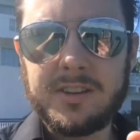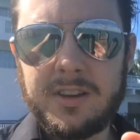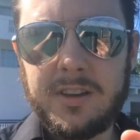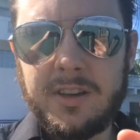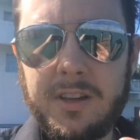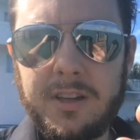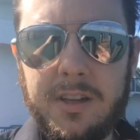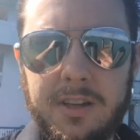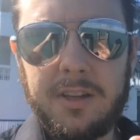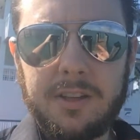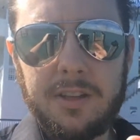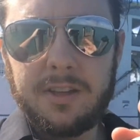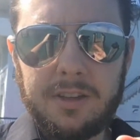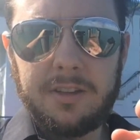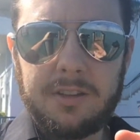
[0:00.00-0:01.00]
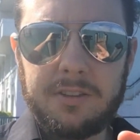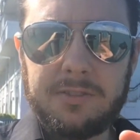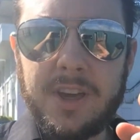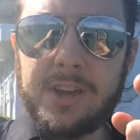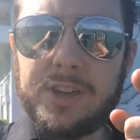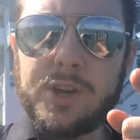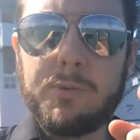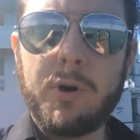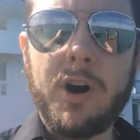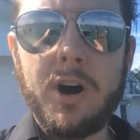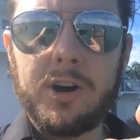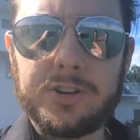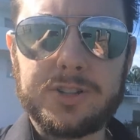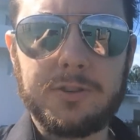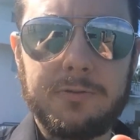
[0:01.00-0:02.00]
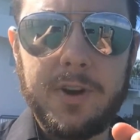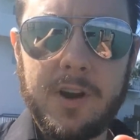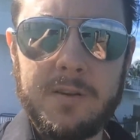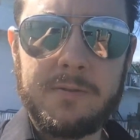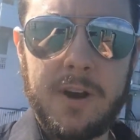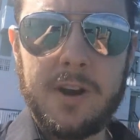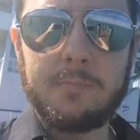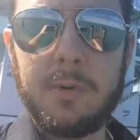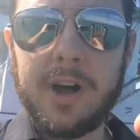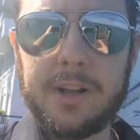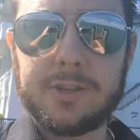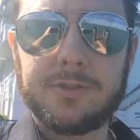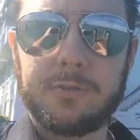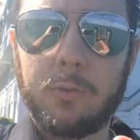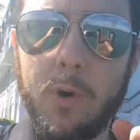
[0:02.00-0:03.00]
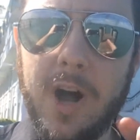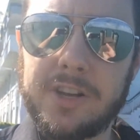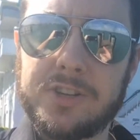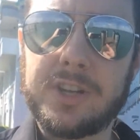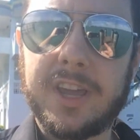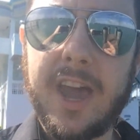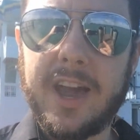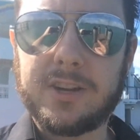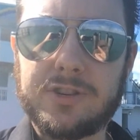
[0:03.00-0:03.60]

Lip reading: That's the kind of community I want to foster here.